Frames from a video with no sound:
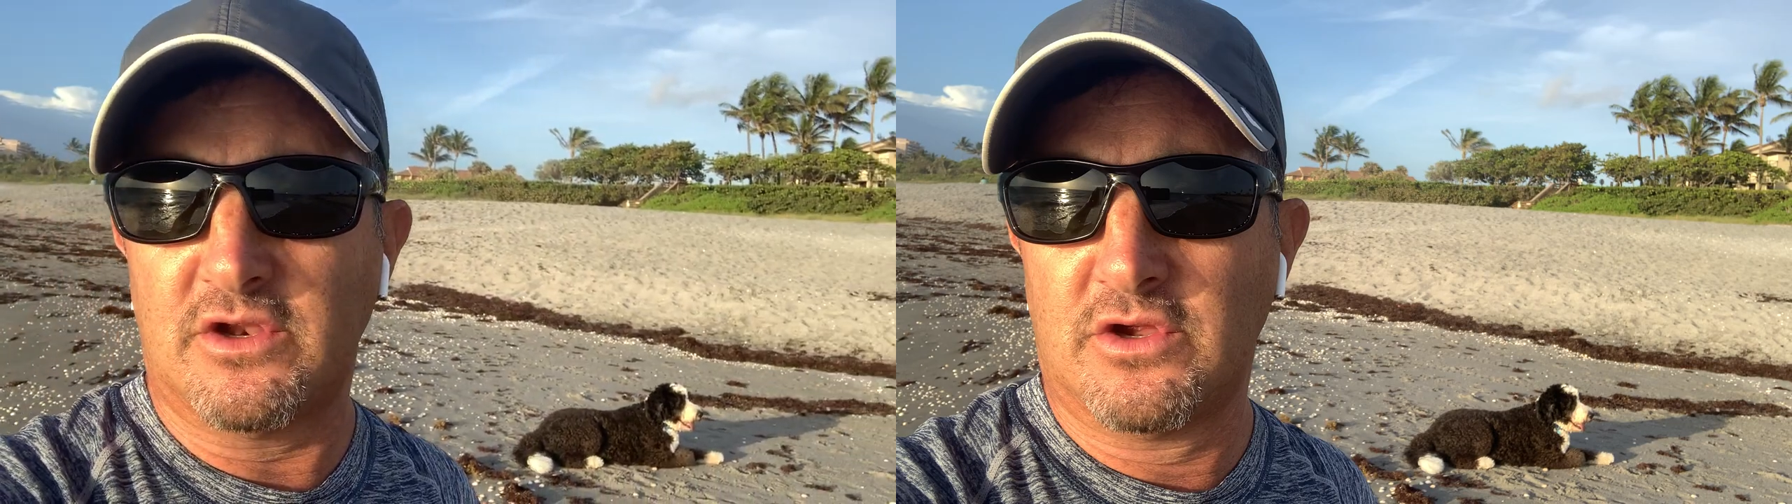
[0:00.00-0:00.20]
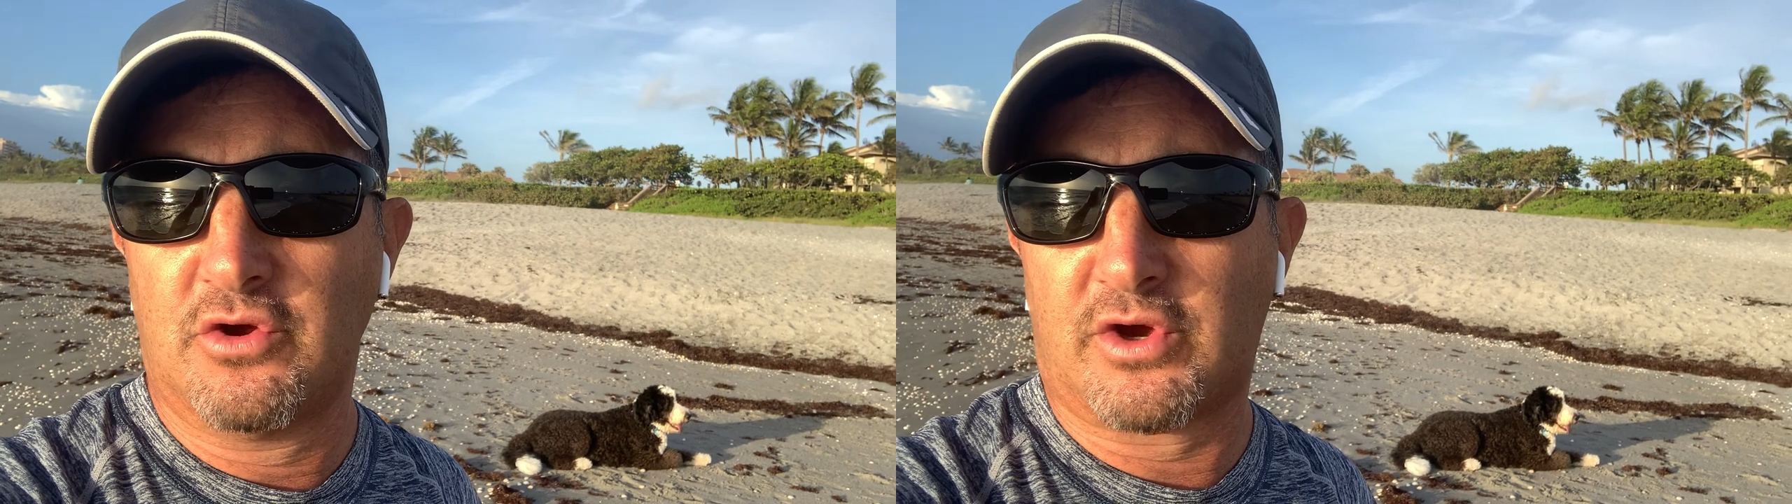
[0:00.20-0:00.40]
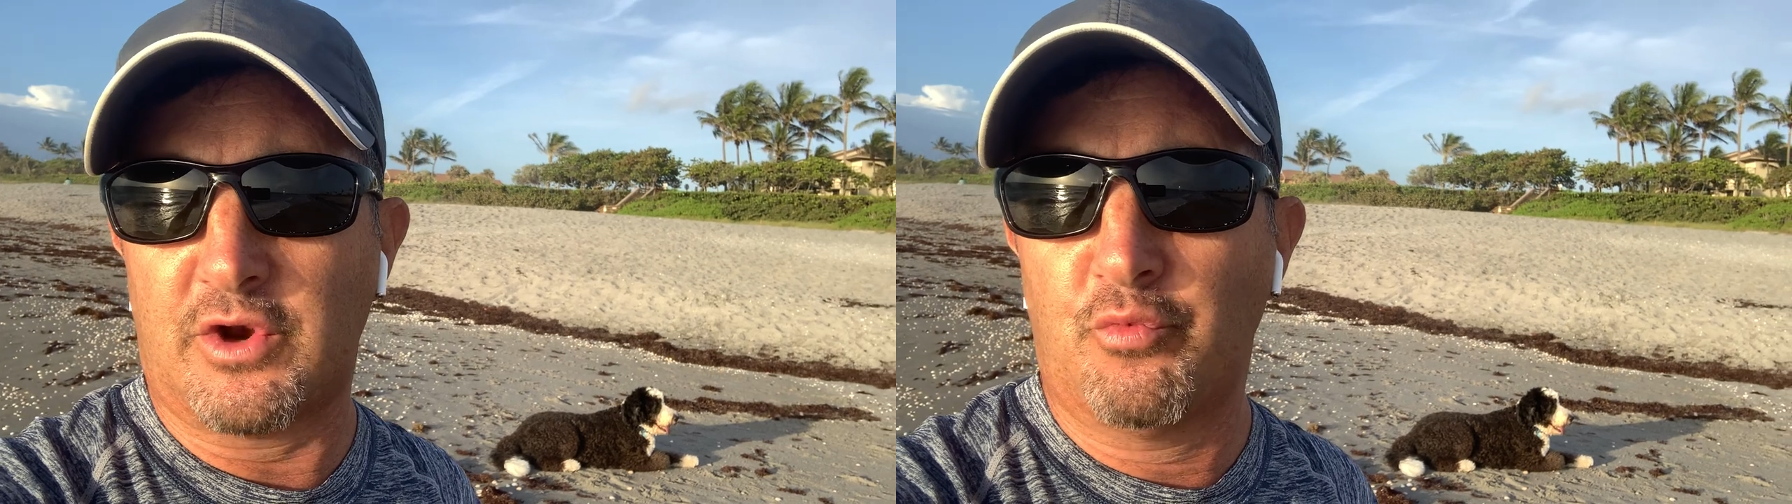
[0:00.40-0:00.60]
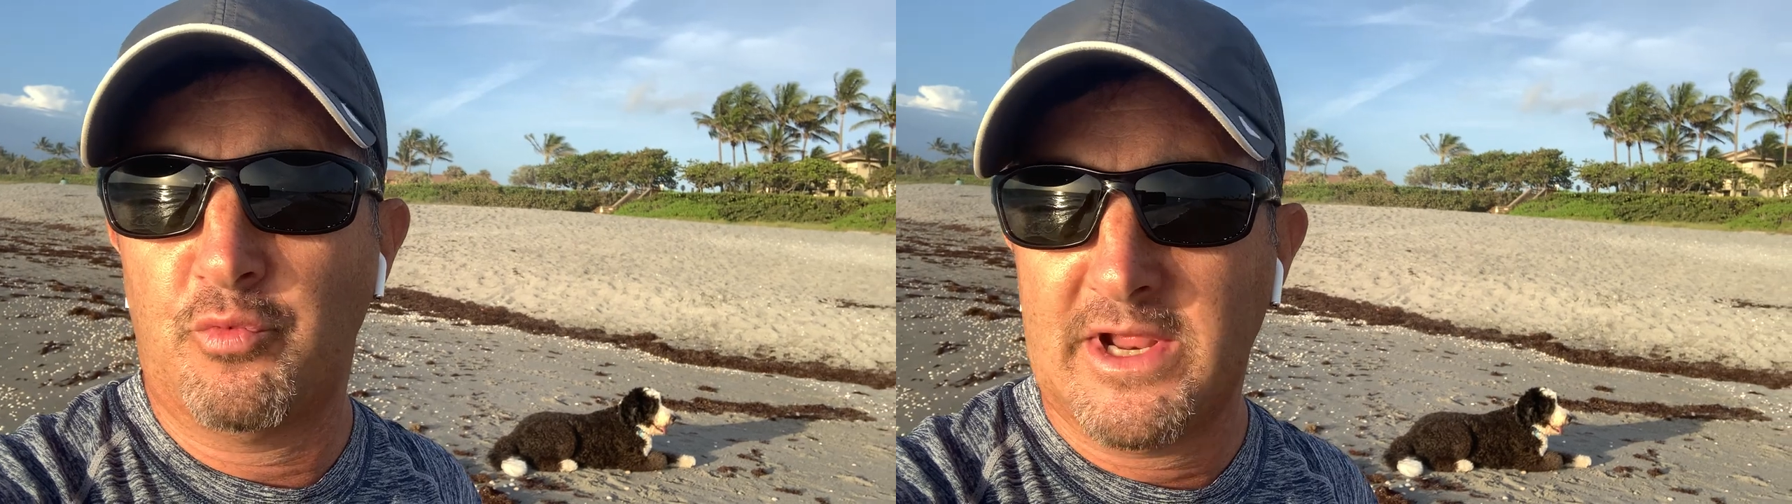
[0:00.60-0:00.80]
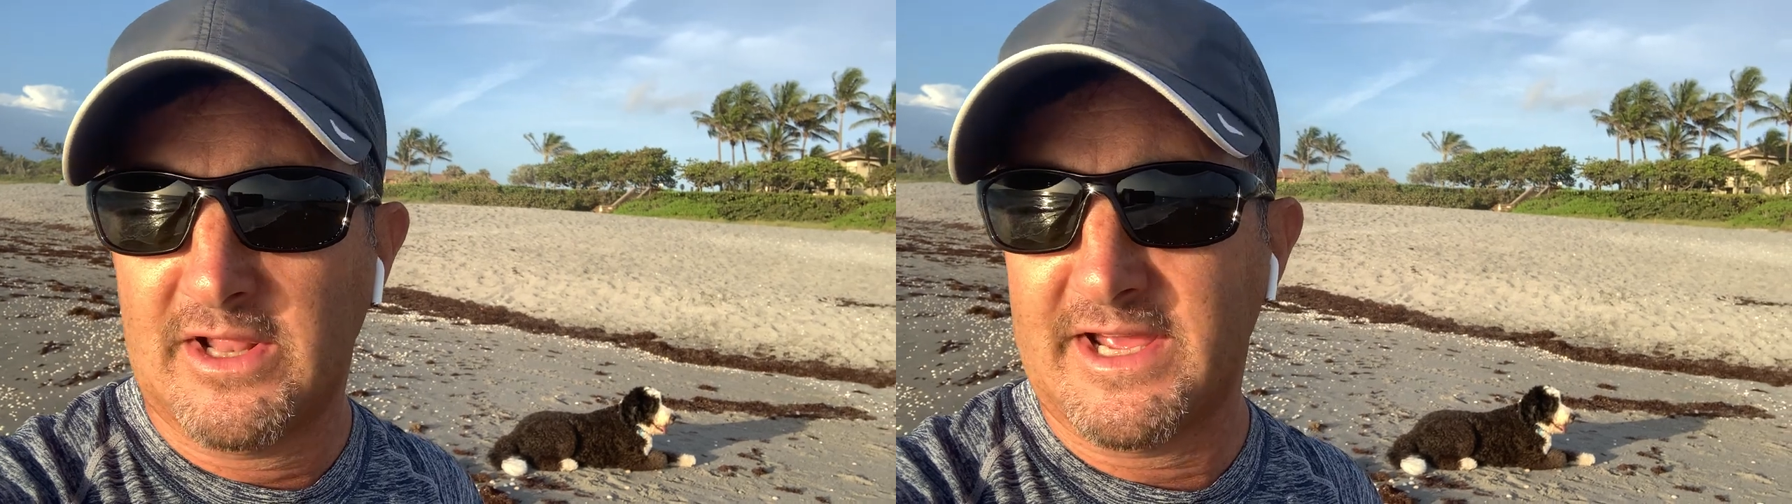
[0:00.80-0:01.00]
you can
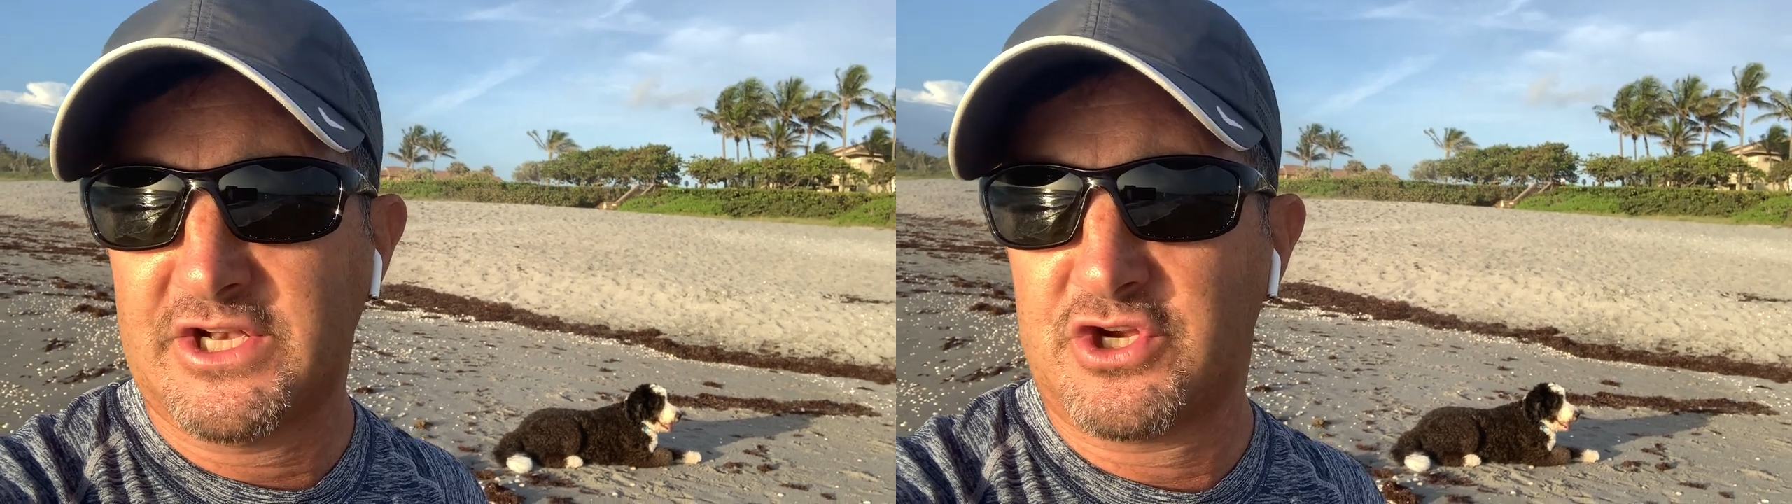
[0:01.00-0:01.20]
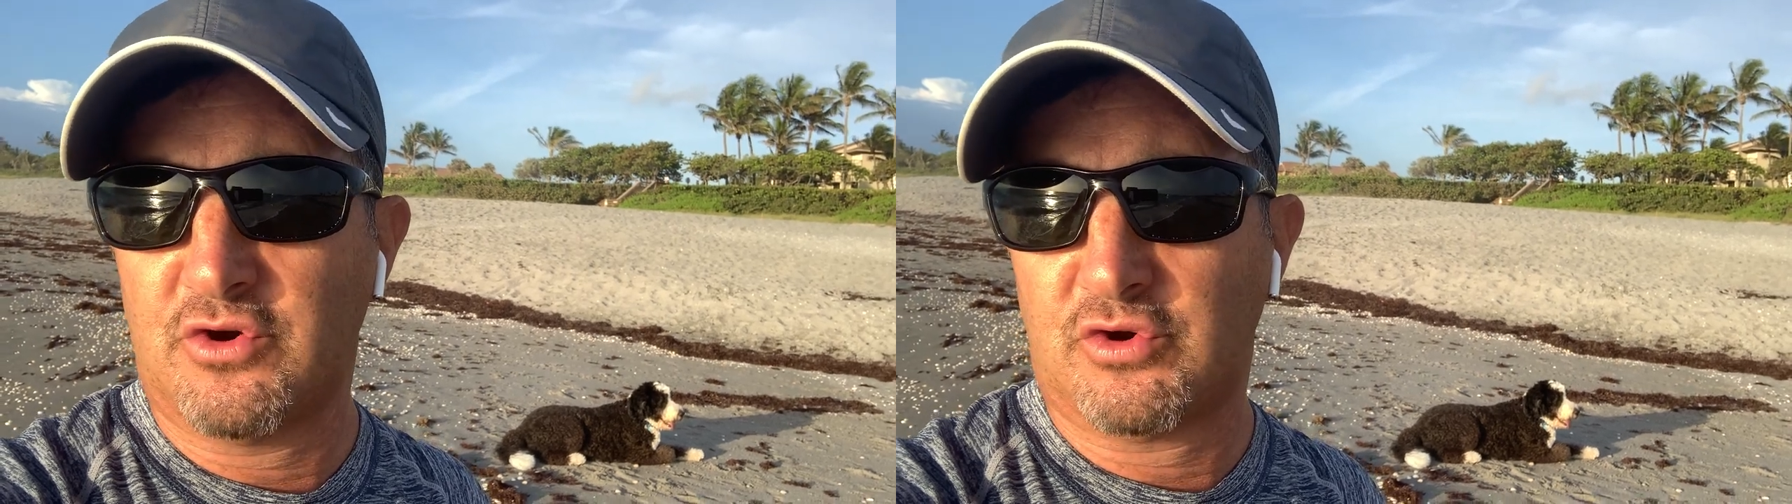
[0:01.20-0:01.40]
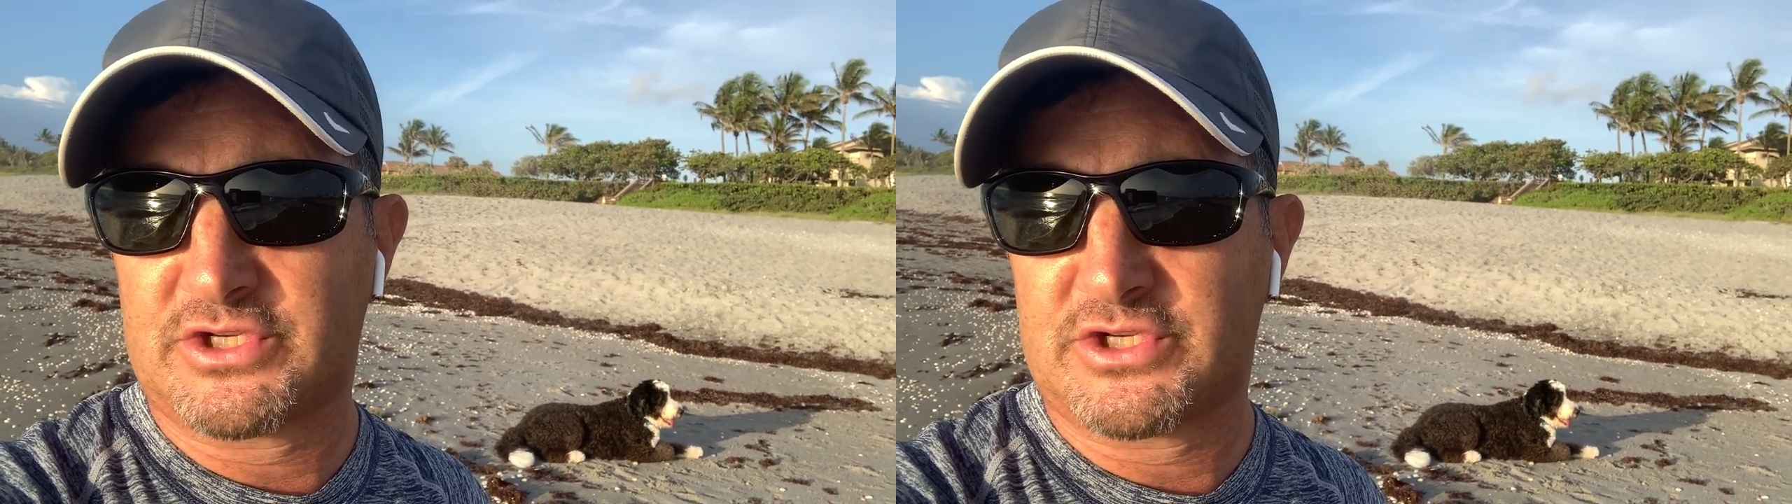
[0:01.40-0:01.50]
really do